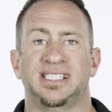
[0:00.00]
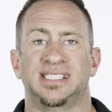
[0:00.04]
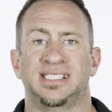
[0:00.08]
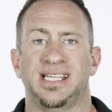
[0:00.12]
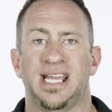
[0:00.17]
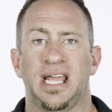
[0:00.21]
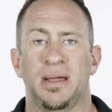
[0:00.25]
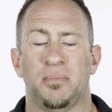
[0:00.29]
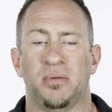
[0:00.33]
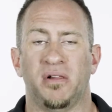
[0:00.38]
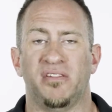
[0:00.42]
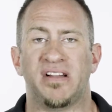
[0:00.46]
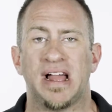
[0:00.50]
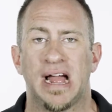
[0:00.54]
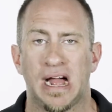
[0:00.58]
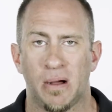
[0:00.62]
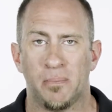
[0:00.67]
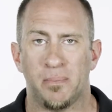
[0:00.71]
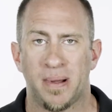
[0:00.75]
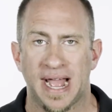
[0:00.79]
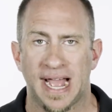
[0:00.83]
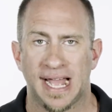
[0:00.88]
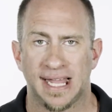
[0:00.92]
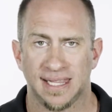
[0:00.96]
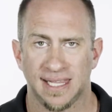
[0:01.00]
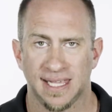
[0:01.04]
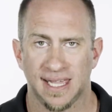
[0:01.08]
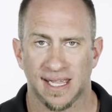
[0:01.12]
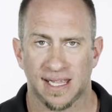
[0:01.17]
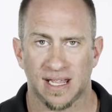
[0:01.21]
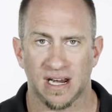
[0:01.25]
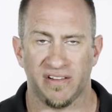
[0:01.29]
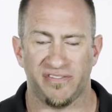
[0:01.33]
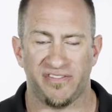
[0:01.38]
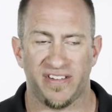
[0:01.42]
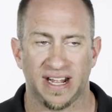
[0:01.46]
example of how badly
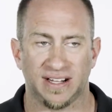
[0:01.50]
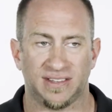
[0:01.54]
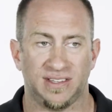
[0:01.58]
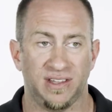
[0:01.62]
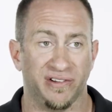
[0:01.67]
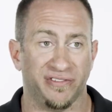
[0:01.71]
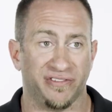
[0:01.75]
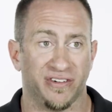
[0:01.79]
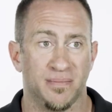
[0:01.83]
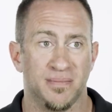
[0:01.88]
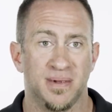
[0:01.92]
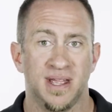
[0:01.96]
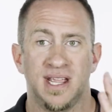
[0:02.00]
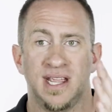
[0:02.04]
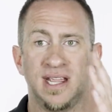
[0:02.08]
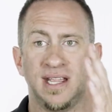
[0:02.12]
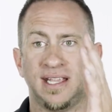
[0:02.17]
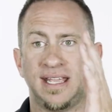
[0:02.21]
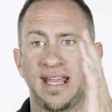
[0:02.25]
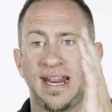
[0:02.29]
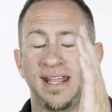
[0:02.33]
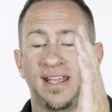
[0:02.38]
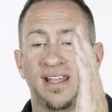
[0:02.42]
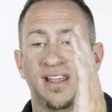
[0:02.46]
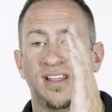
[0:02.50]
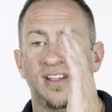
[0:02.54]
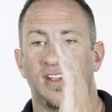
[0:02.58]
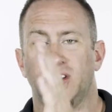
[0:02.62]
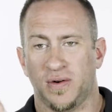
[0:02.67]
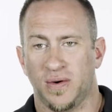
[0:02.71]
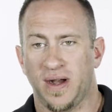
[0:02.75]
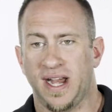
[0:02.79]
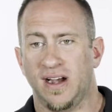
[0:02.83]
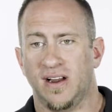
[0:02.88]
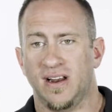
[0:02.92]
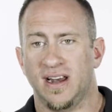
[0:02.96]
it can affect you, from getting a
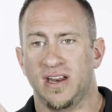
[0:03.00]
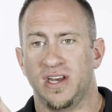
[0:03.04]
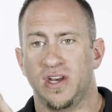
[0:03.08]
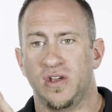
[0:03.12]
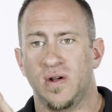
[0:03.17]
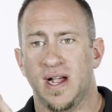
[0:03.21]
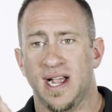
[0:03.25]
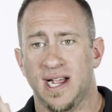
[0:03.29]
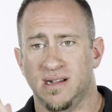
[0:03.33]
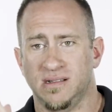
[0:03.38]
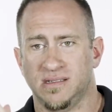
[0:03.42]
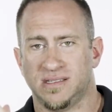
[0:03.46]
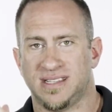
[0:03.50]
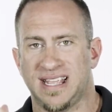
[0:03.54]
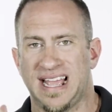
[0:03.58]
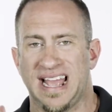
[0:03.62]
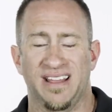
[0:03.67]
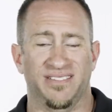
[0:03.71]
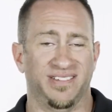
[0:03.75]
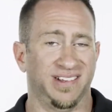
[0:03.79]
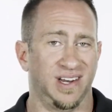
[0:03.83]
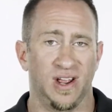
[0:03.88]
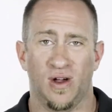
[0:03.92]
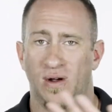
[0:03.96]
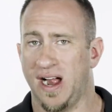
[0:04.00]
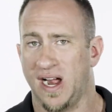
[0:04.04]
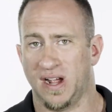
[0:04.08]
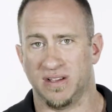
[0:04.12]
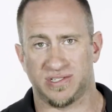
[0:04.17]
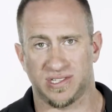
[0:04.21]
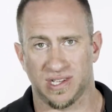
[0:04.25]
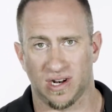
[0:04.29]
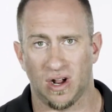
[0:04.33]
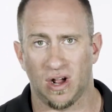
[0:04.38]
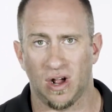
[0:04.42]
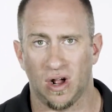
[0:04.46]
good rate on a new house to having no
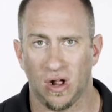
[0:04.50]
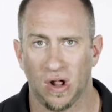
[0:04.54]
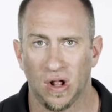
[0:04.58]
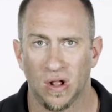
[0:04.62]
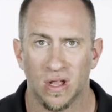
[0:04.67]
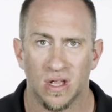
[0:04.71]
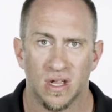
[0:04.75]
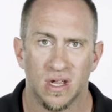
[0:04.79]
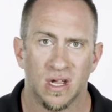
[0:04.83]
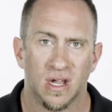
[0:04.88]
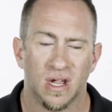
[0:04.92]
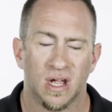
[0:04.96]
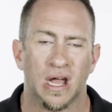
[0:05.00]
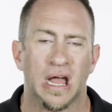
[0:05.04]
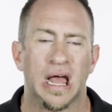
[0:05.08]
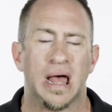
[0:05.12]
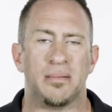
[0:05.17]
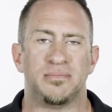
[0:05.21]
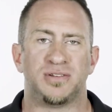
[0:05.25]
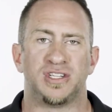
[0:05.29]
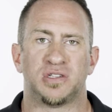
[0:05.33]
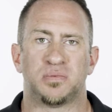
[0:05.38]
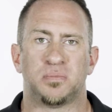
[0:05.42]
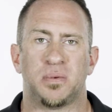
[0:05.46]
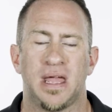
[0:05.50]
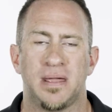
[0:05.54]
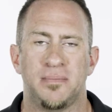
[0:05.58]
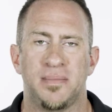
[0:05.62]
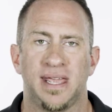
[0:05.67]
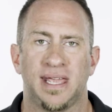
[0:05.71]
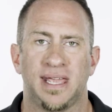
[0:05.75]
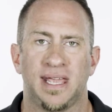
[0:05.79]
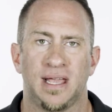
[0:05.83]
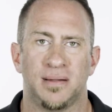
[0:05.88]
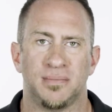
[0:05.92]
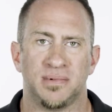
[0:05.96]
house at all, just by
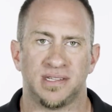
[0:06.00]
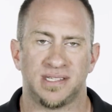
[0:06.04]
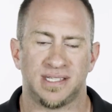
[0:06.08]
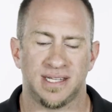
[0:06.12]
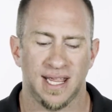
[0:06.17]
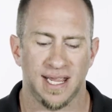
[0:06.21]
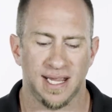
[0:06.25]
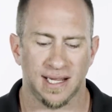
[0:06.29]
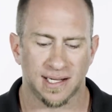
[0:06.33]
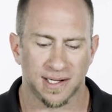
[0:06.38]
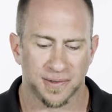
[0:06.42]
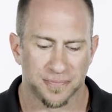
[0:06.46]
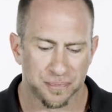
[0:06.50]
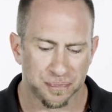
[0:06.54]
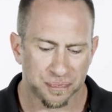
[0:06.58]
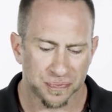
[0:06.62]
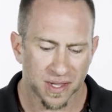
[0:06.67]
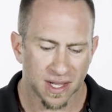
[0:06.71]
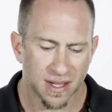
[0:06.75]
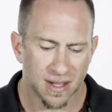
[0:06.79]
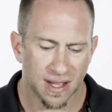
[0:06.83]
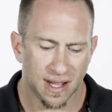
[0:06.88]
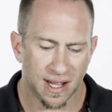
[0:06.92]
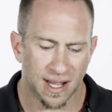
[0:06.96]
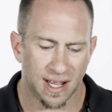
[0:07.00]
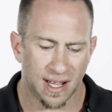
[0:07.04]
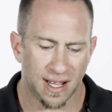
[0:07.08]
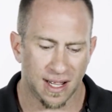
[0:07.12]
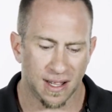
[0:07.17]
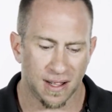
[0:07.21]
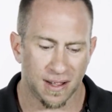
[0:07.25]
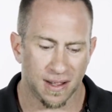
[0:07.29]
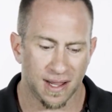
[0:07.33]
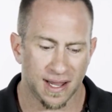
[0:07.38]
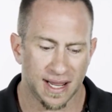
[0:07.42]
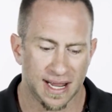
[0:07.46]
making a mistake
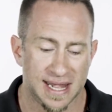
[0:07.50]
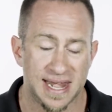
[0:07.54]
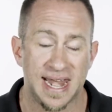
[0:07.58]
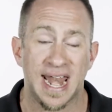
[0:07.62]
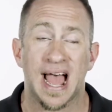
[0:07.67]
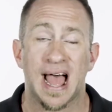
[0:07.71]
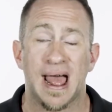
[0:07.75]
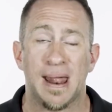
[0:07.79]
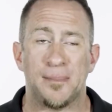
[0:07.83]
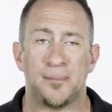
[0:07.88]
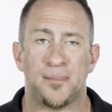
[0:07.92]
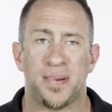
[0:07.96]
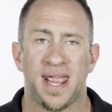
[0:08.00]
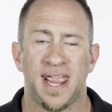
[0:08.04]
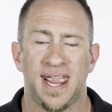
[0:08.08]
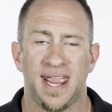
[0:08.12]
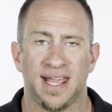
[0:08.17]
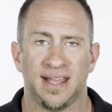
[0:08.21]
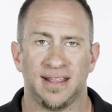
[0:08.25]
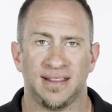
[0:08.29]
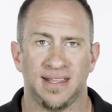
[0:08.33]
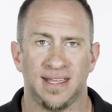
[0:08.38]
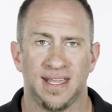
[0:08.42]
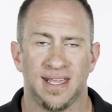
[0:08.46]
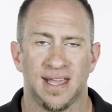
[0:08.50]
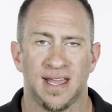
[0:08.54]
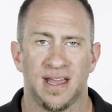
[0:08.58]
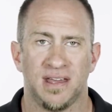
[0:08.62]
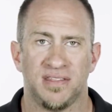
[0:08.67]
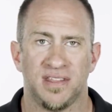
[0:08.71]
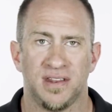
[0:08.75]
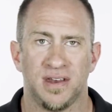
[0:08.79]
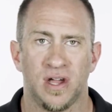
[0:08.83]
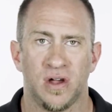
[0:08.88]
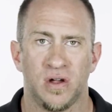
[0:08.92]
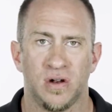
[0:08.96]
and not paying
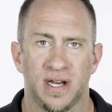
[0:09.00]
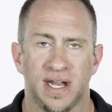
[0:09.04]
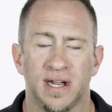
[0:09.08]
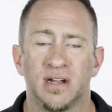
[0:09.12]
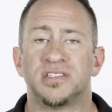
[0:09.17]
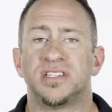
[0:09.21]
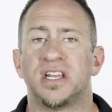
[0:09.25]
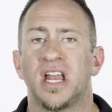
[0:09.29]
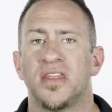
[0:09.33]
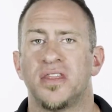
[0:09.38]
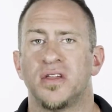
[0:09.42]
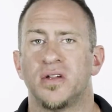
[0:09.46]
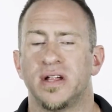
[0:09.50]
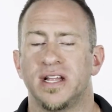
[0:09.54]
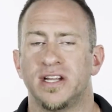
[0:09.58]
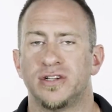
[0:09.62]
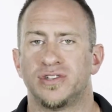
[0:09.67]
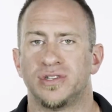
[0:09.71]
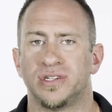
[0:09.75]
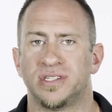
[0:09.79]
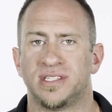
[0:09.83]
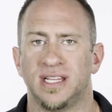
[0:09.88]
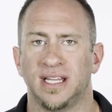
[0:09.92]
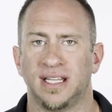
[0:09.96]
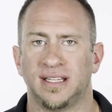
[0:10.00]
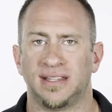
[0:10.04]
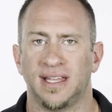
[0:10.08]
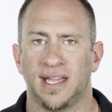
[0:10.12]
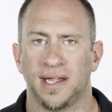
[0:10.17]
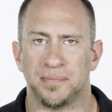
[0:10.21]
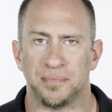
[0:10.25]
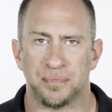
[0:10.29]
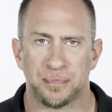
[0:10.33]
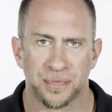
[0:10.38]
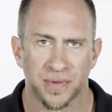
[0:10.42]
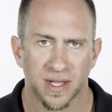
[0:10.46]
the note. Here's another interesting
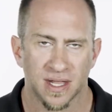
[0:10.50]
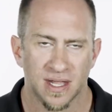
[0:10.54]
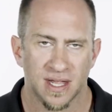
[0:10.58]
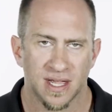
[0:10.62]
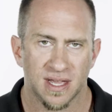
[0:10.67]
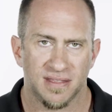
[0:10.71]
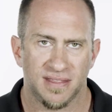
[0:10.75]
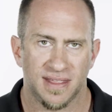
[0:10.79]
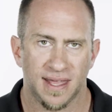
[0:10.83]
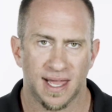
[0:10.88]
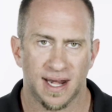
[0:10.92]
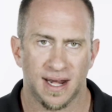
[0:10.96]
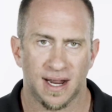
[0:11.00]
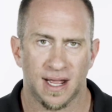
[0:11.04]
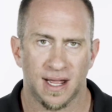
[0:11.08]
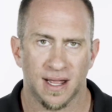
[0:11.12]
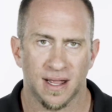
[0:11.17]
thing that